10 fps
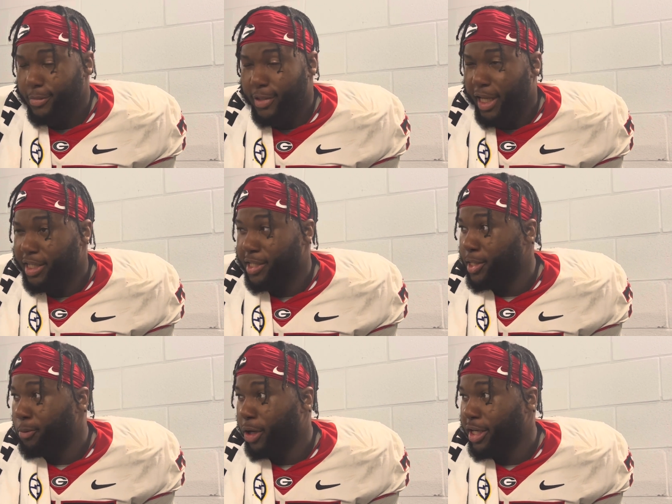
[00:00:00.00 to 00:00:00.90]
I think just
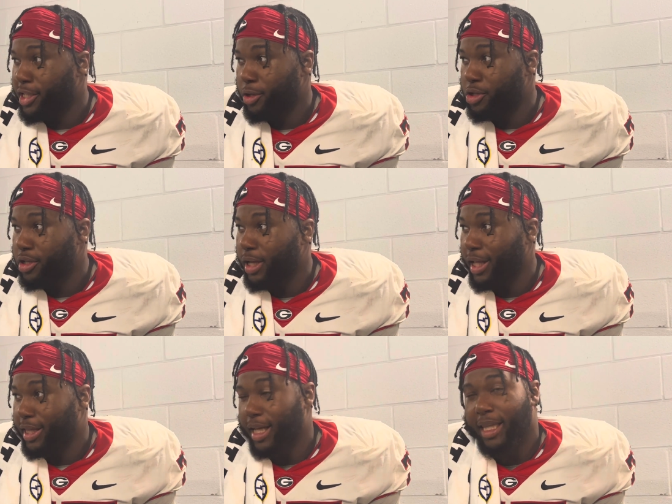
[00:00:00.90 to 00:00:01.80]
simple execution. I
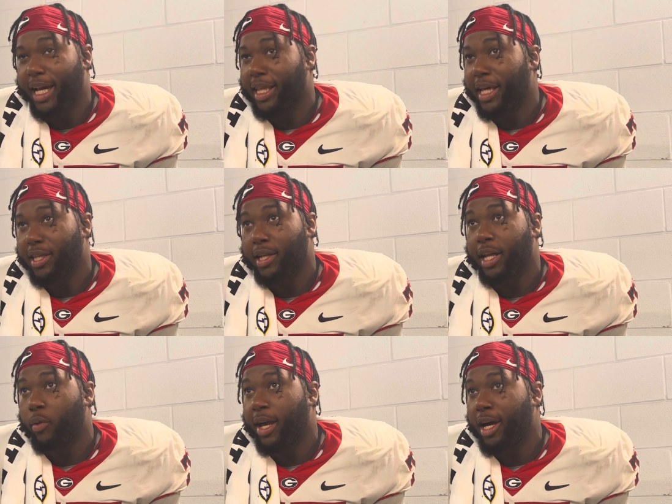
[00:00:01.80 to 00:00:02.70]
think at the end of the
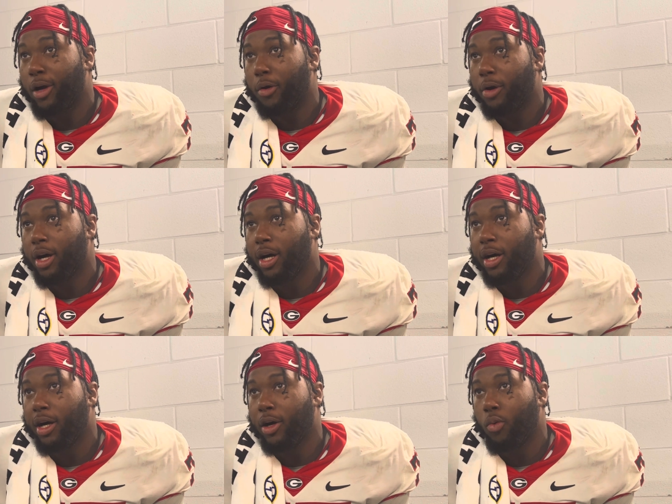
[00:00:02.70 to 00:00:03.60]
day, we have
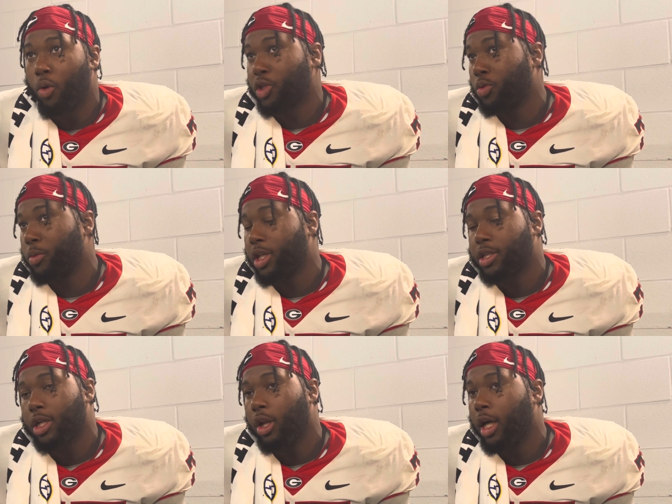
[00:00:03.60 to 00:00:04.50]
one too many
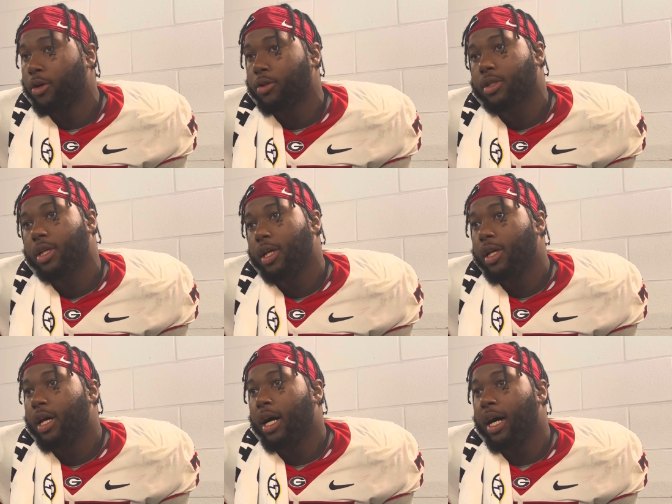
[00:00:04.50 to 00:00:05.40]
stall outs.
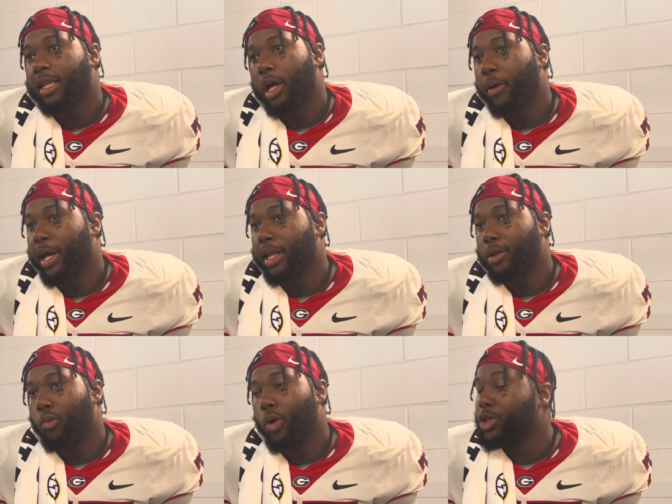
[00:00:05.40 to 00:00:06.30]
I think we had
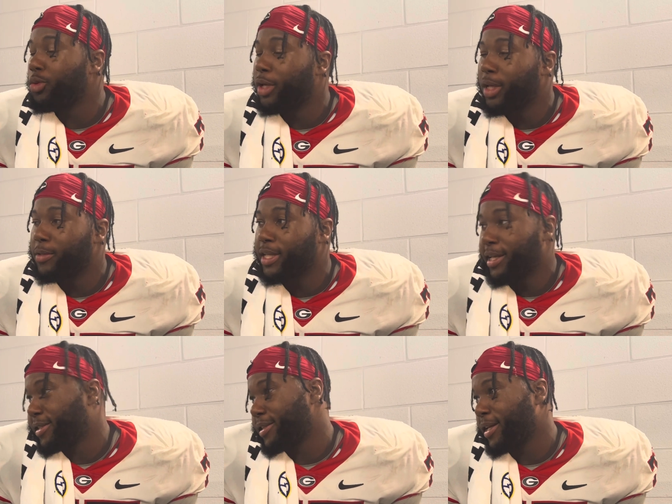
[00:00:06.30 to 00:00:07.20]
one too many
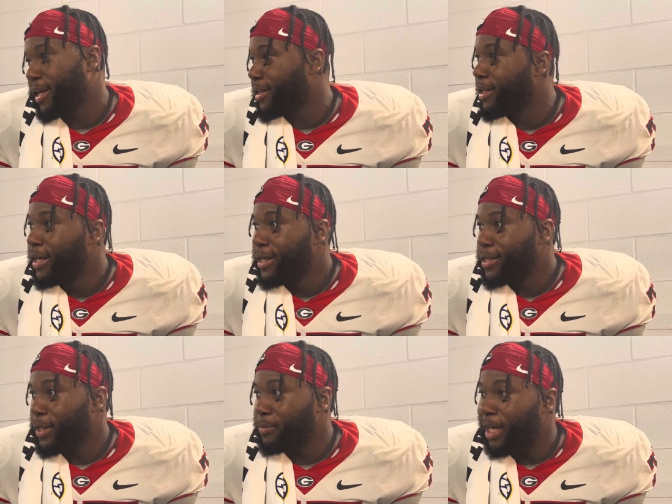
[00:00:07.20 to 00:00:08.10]
mistakes.
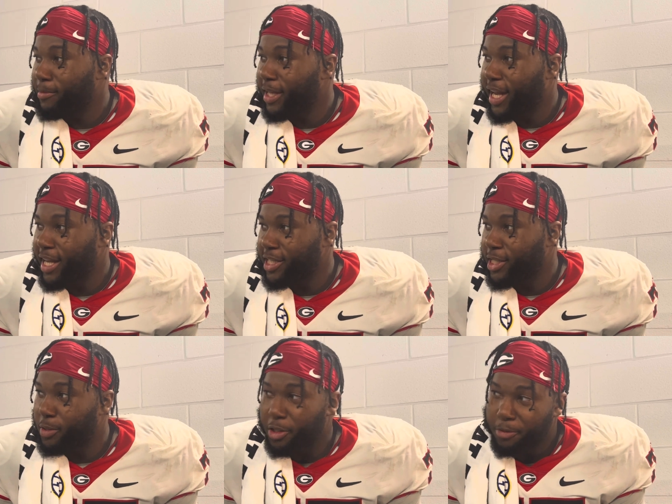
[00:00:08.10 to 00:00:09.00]
Sometimes that catches
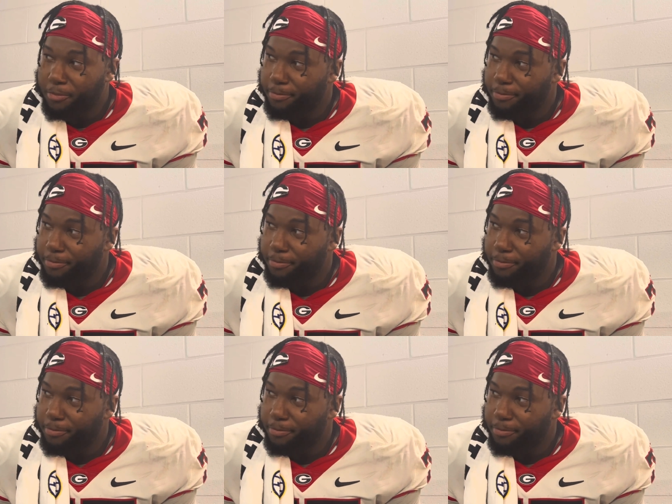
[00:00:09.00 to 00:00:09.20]
up to you.